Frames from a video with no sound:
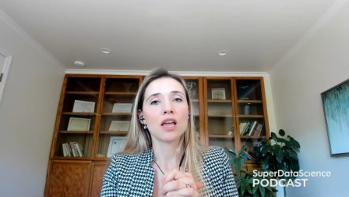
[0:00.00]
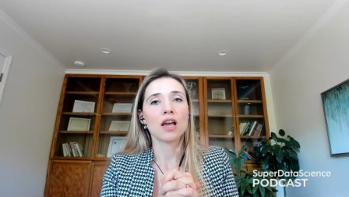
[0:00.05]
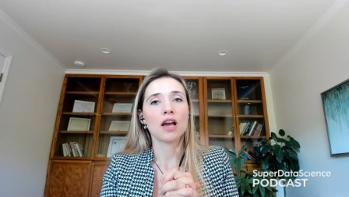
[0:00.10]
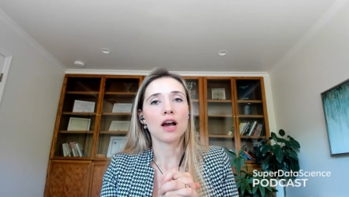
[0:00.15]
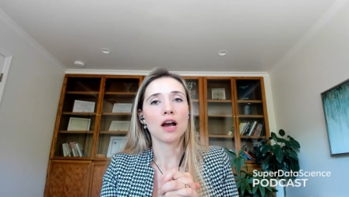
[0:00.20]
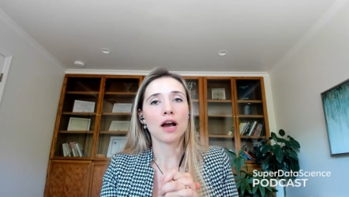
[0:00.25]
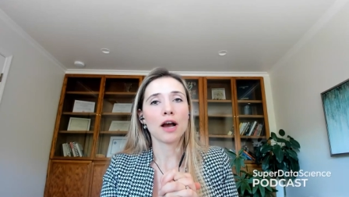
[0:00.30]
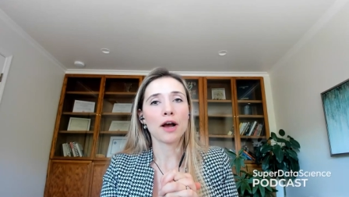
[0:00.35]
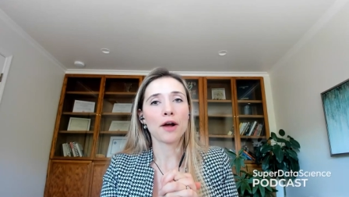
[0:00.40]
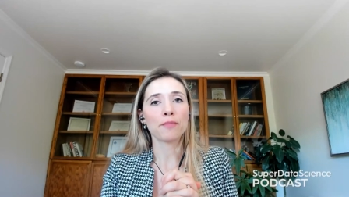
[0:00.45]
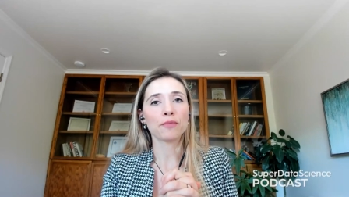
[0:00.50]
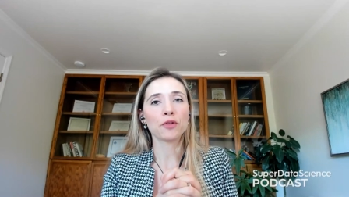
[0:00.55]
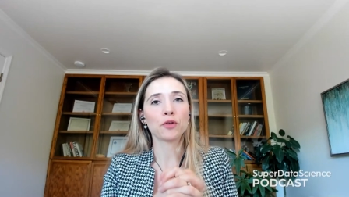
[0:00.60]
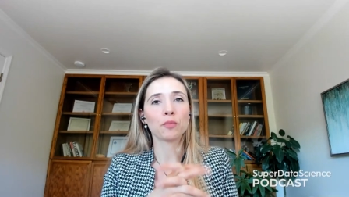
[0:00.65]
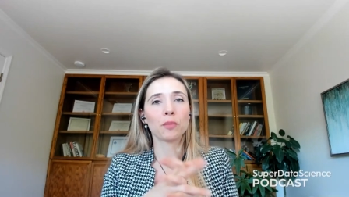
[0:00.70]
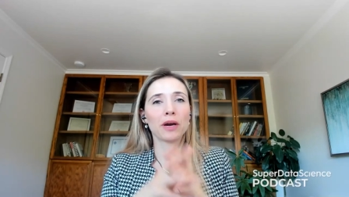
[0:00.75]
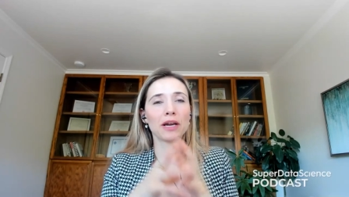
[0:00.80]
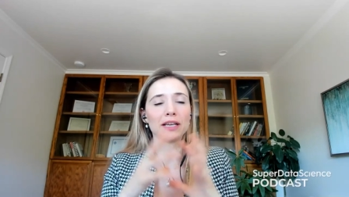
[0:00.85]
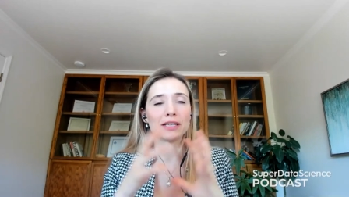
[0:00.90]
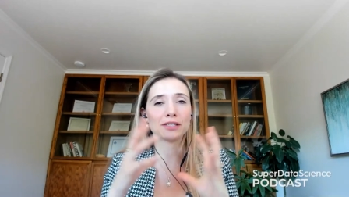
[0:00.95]
Um,
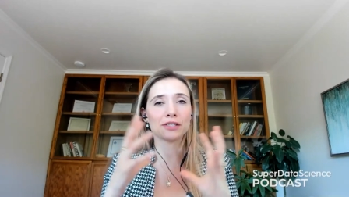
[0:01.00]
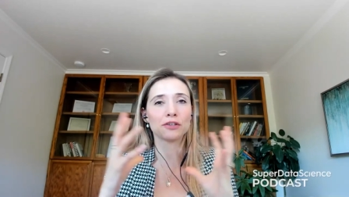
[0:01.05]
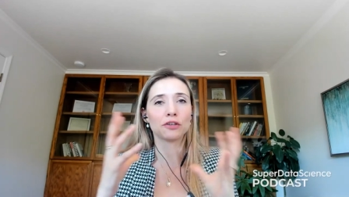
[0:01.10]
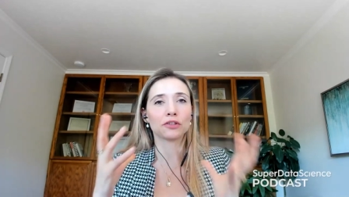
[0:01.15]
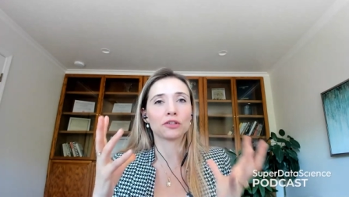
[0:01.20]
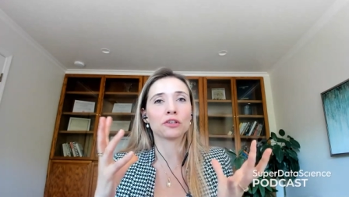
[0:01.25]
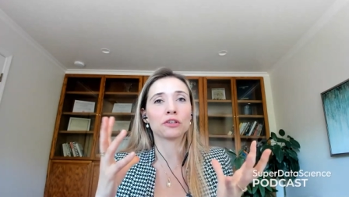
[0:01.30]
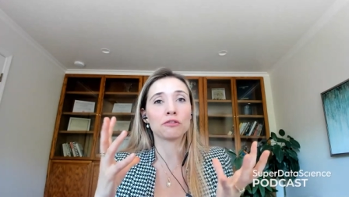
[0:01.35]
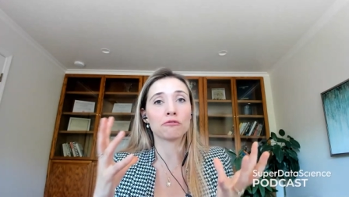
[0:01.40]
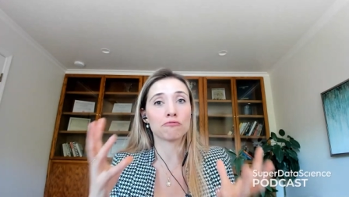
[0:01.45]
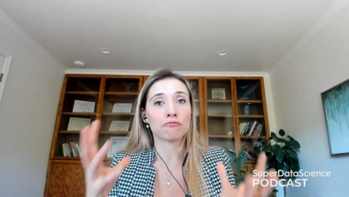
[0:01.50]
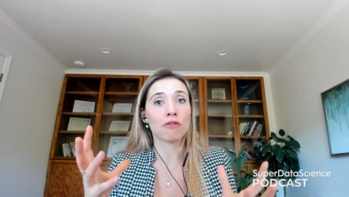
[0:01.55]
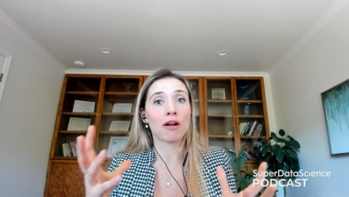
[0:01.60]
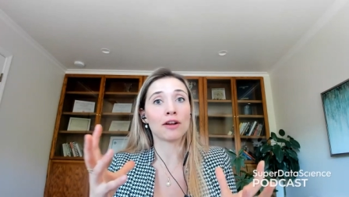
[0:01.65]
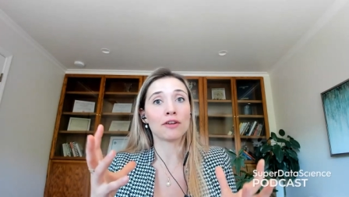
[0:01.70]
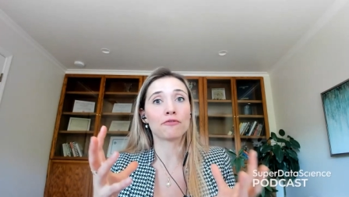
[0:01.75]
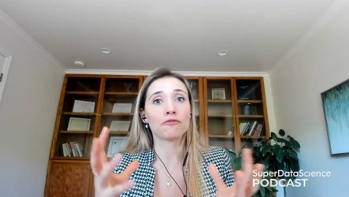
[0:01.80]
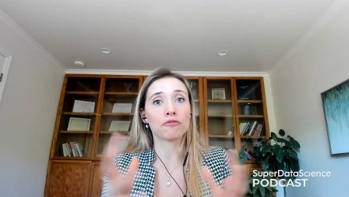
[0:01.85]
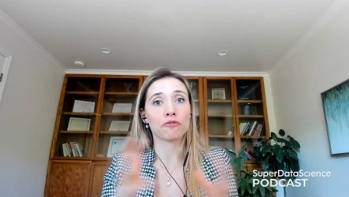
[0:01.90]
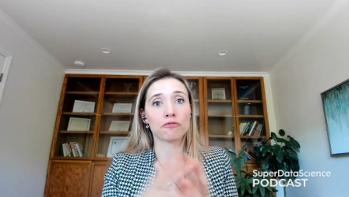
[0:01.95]
you, it's not going to
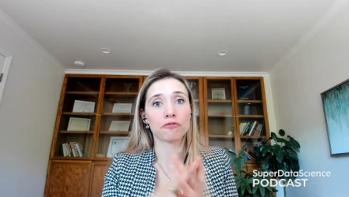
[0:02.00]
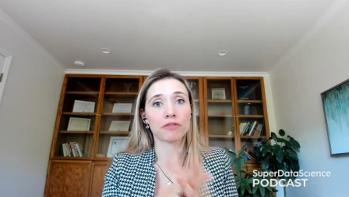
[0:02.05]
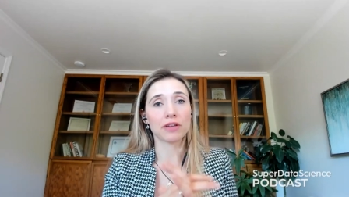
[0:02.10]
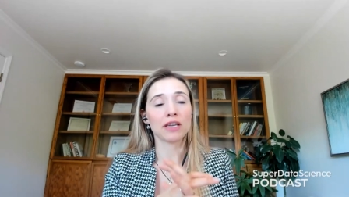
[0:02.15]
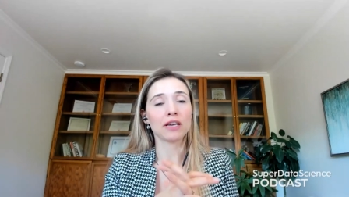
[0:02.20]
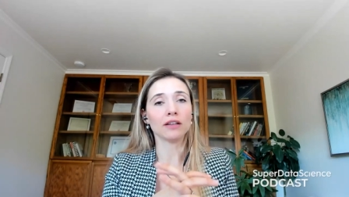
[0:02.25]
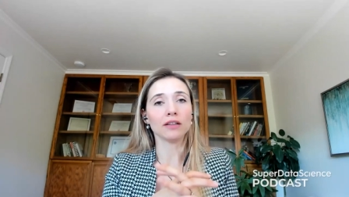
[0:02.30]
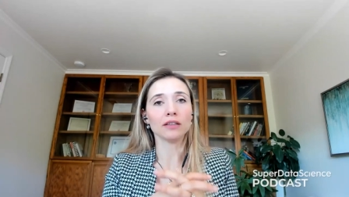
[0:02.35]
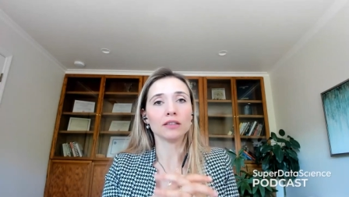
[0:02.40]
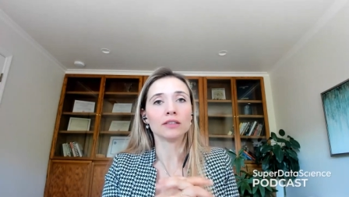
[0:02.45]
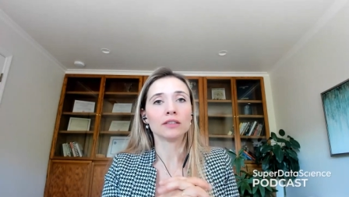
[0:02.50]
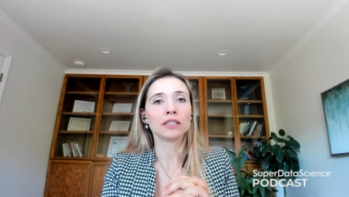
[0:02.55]
run for real